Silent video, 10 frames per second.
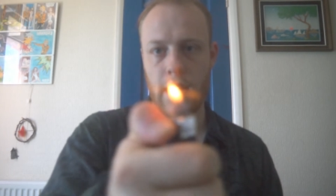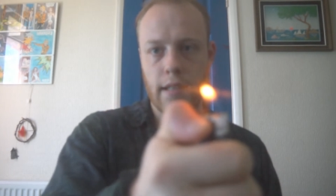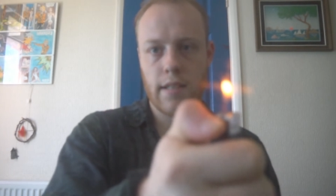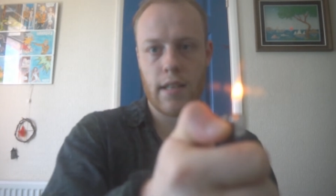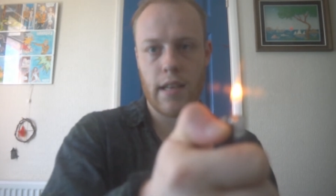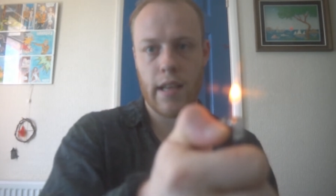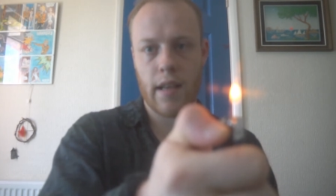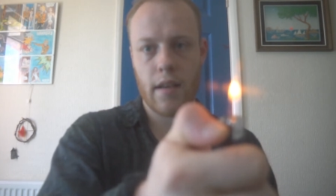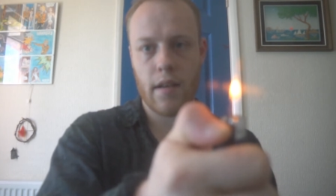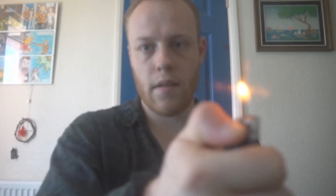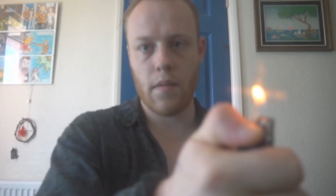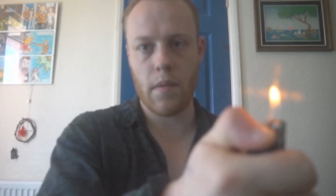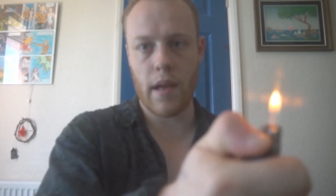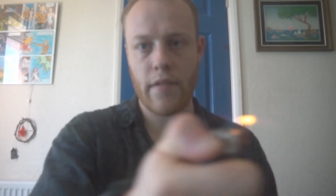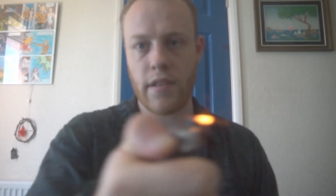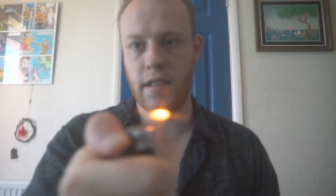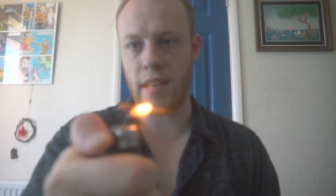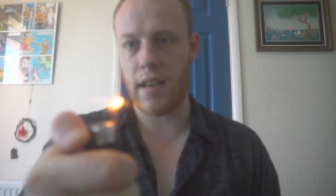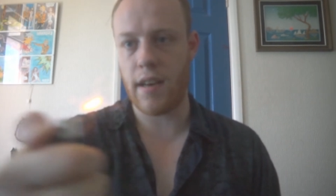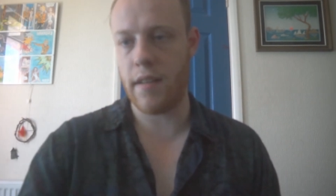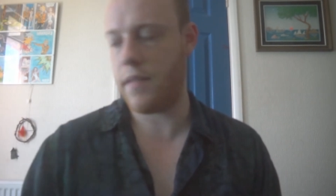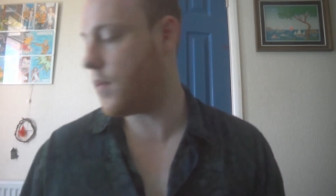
instantly we have a star,